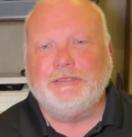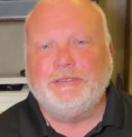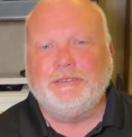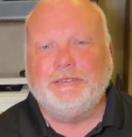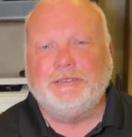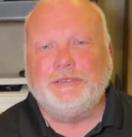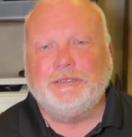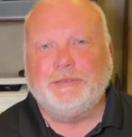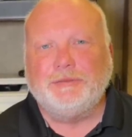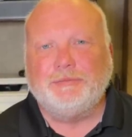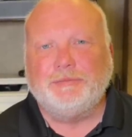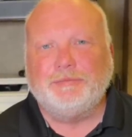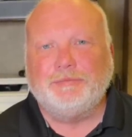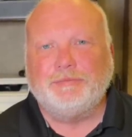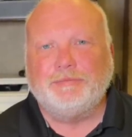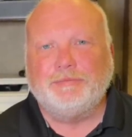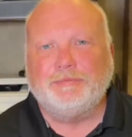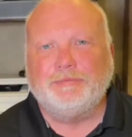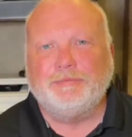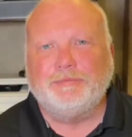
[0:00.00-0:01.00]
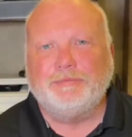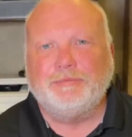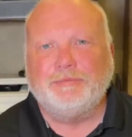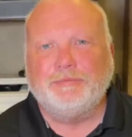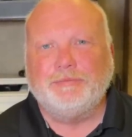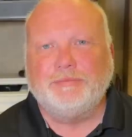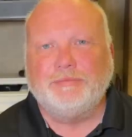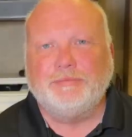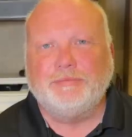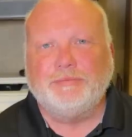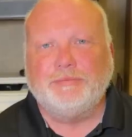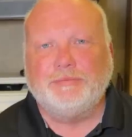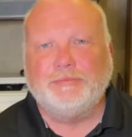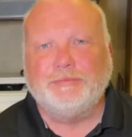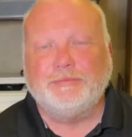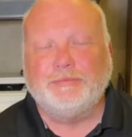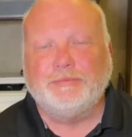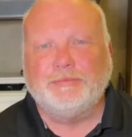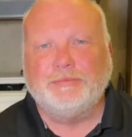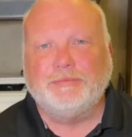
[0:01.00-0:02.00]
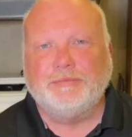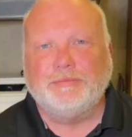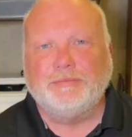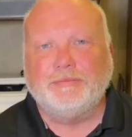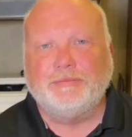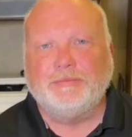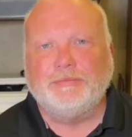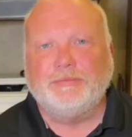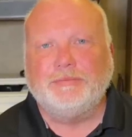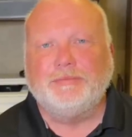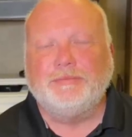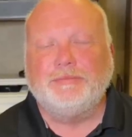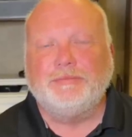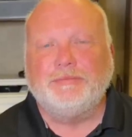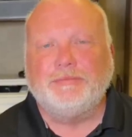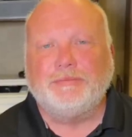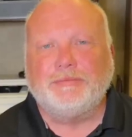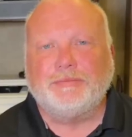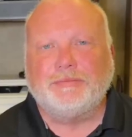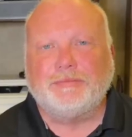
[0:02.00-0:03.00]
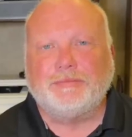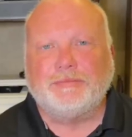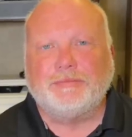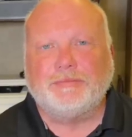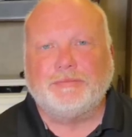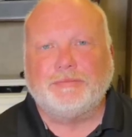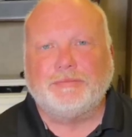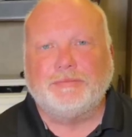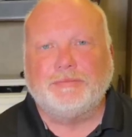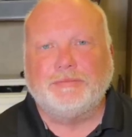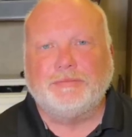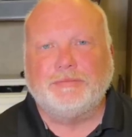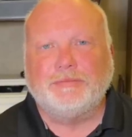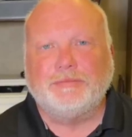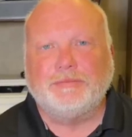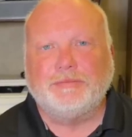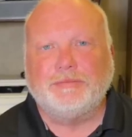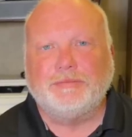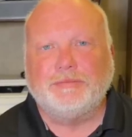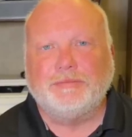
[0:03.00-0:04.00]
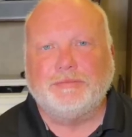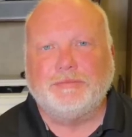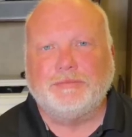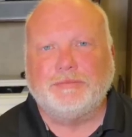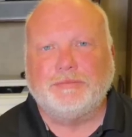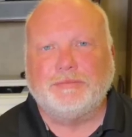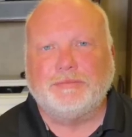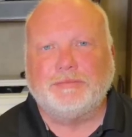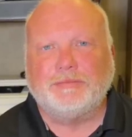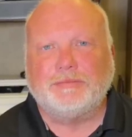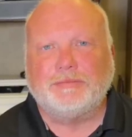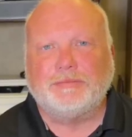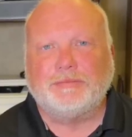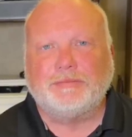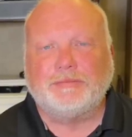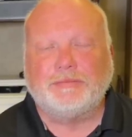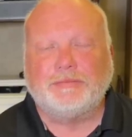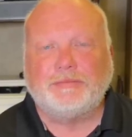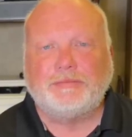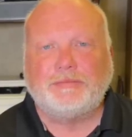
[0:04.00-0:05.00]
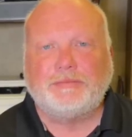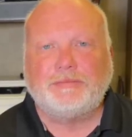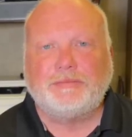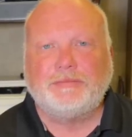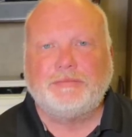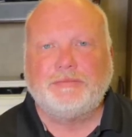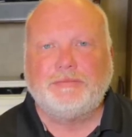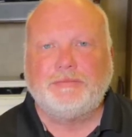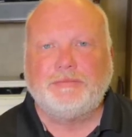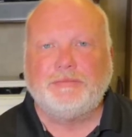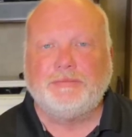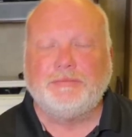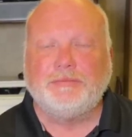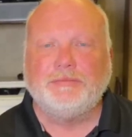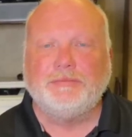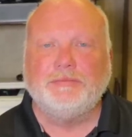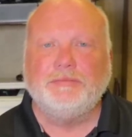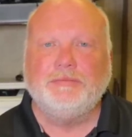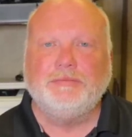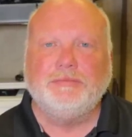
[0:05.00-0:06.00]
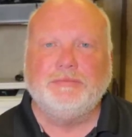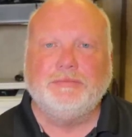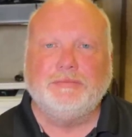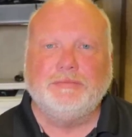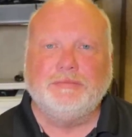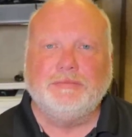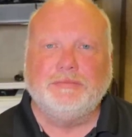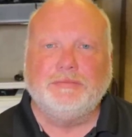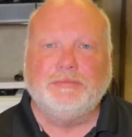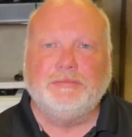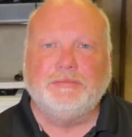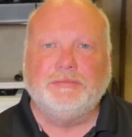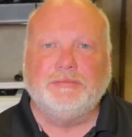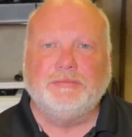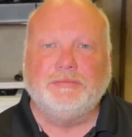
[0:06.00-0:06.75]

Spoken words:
[no speech]